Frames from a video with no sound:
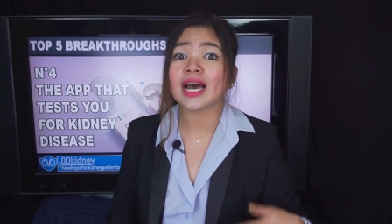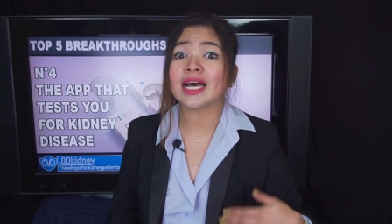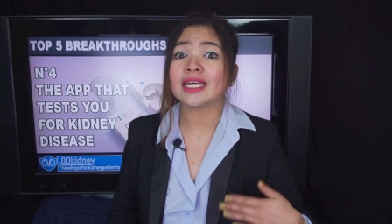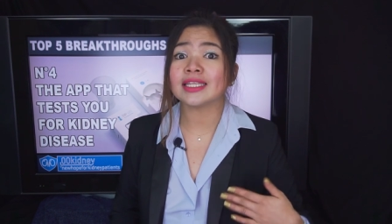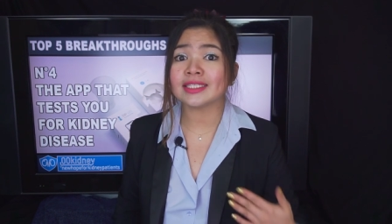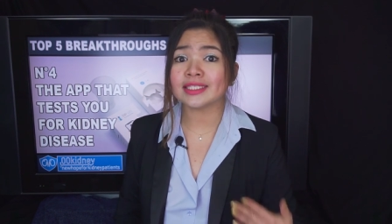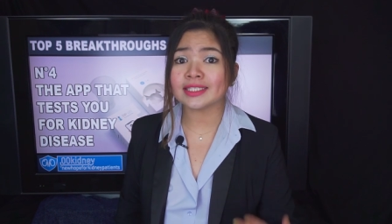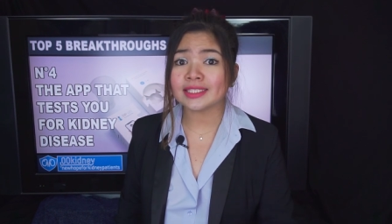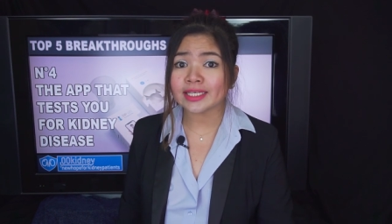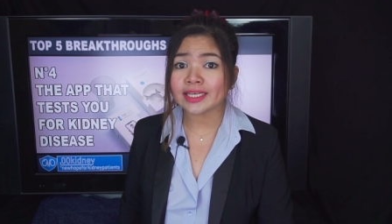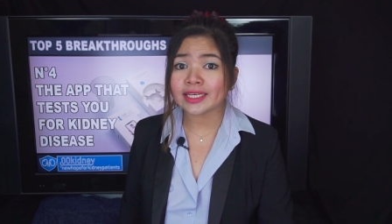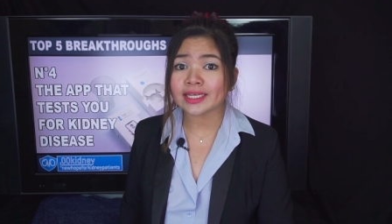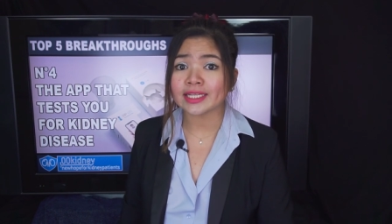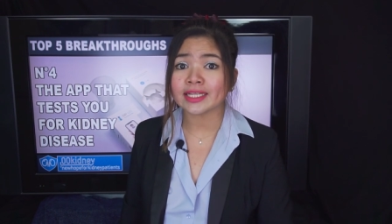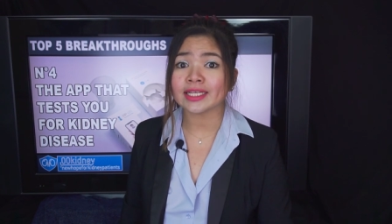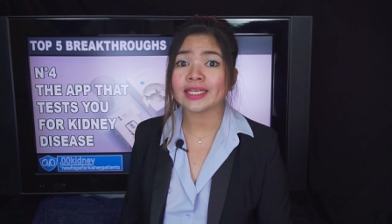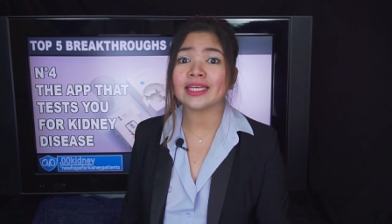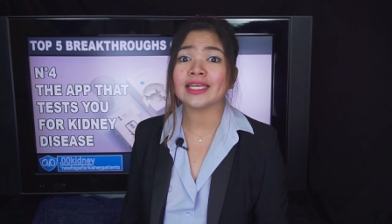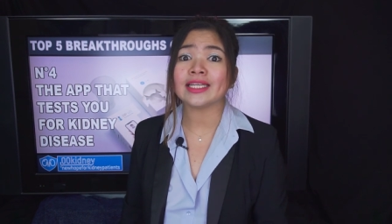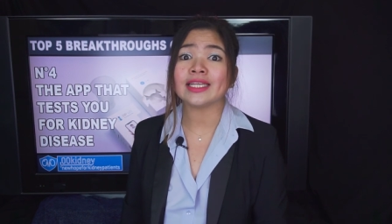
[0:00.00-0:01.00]

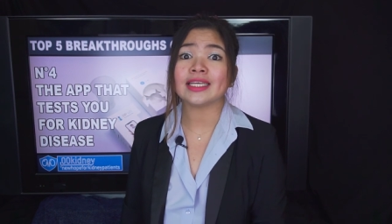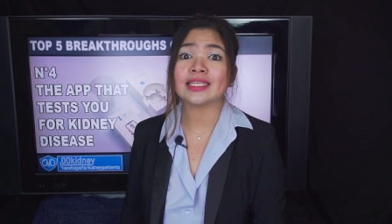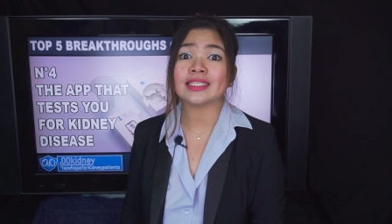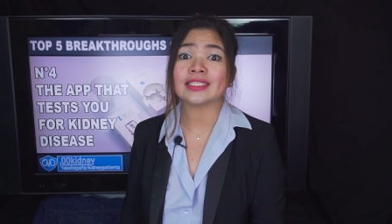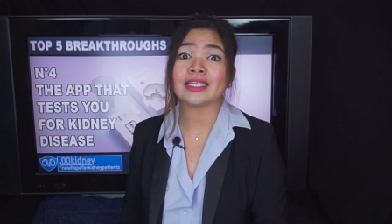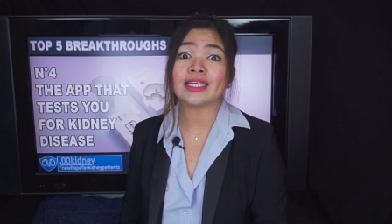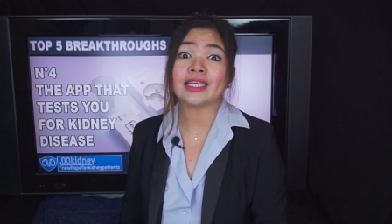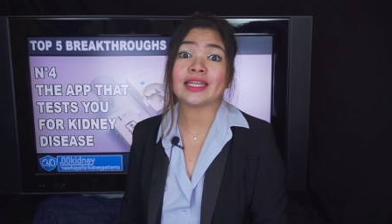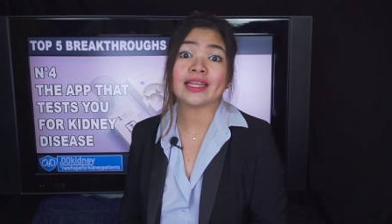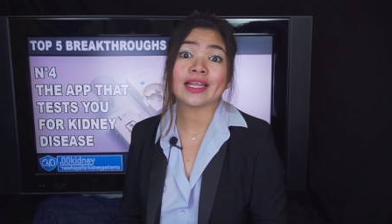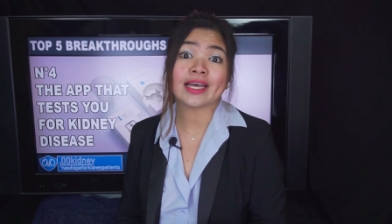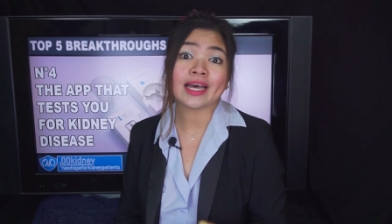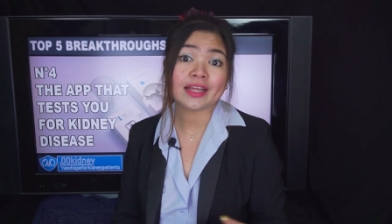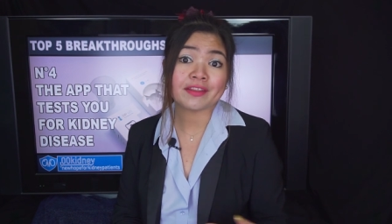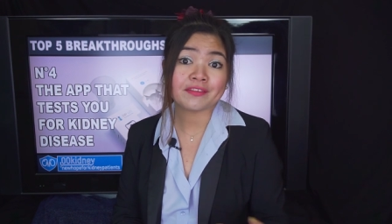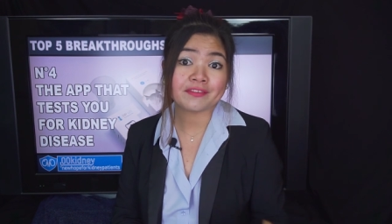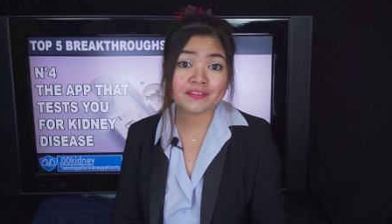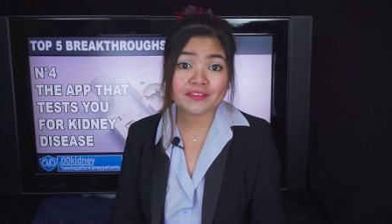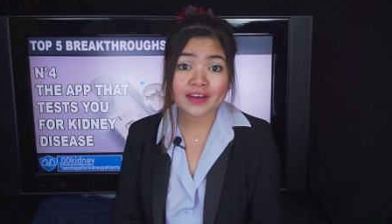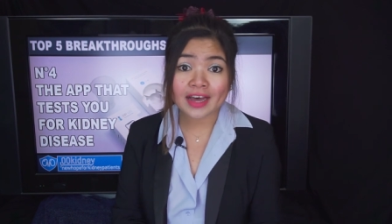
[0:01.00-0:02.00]
until it is in the
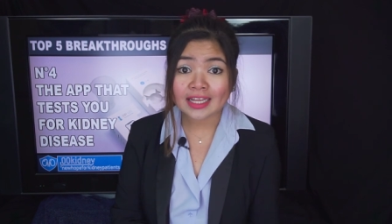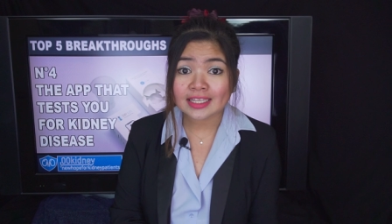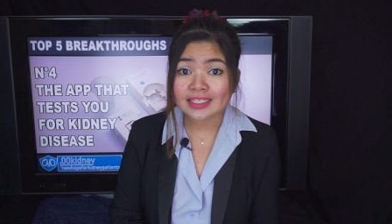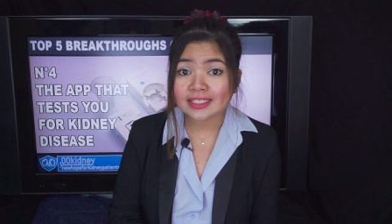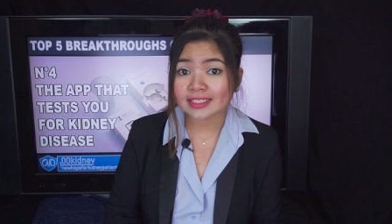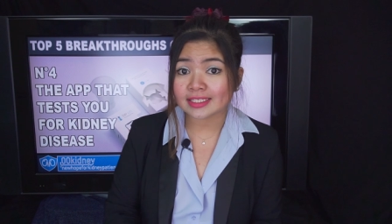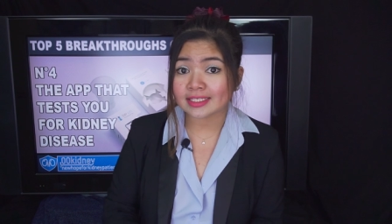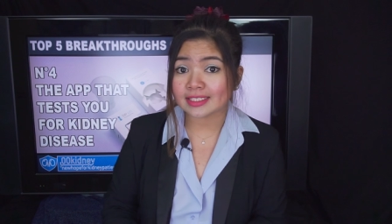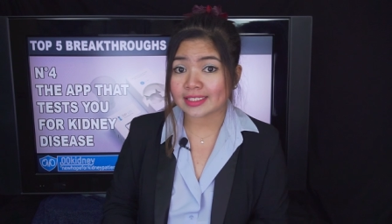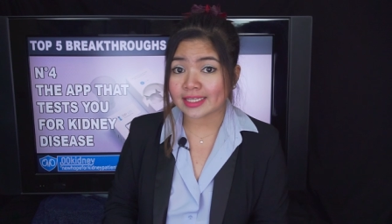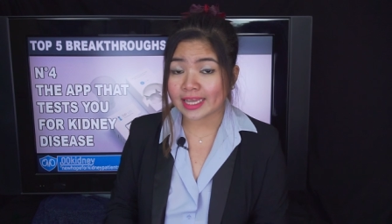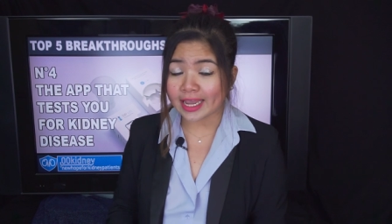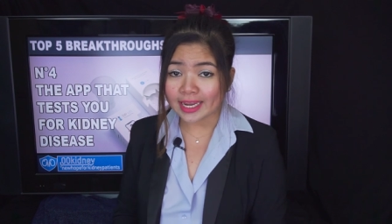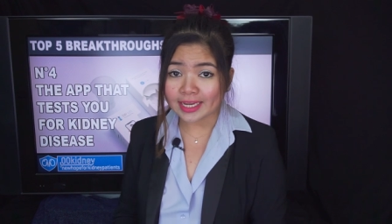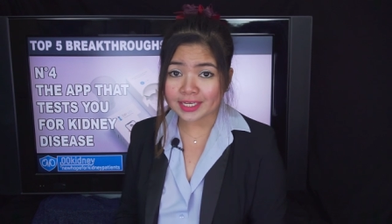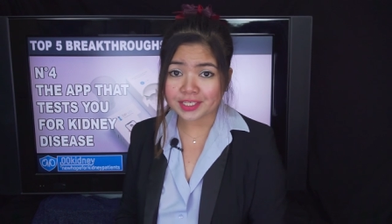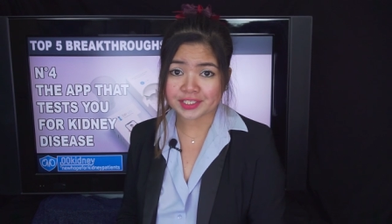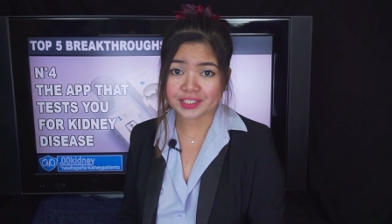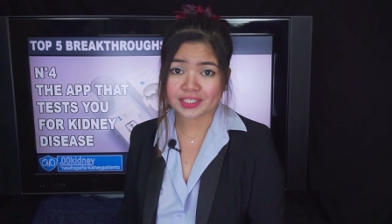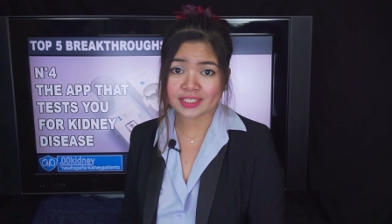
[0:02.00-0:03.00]
advanced
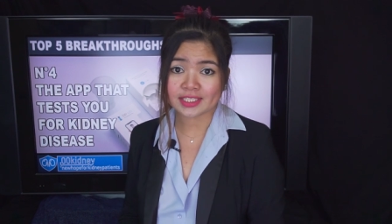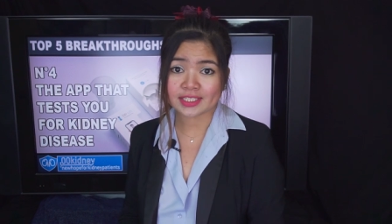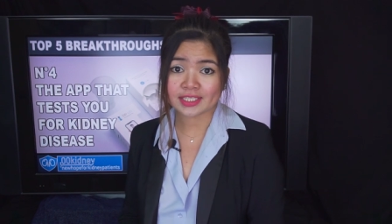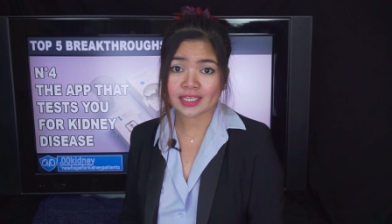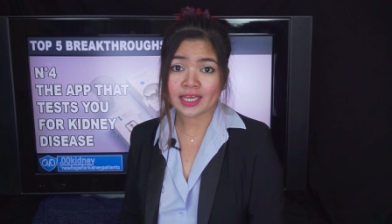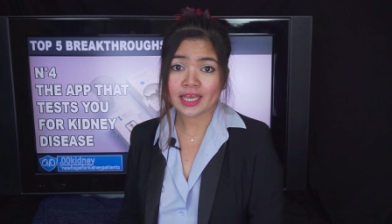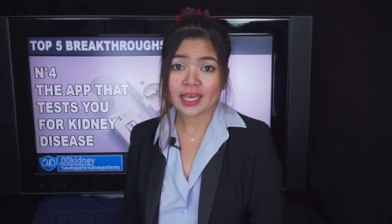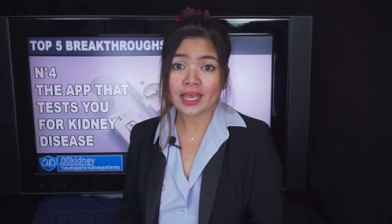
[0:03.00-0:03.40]
stages,